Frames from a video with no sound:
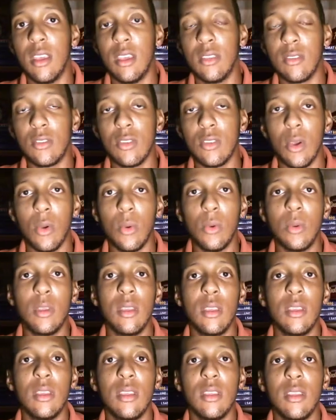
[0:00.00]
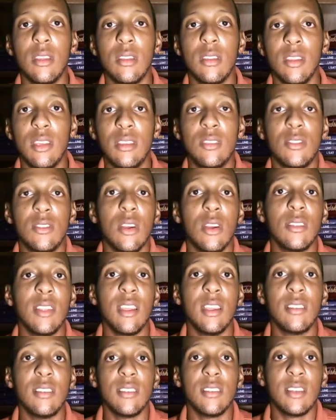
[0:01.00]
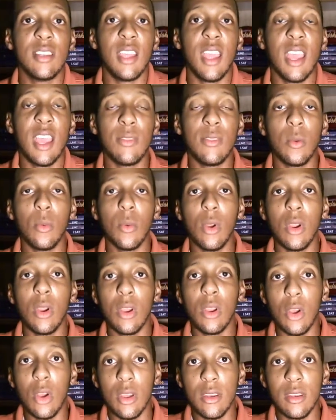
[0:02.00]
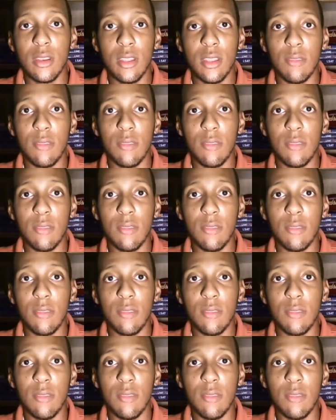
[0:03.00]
And so these are things that they have to work on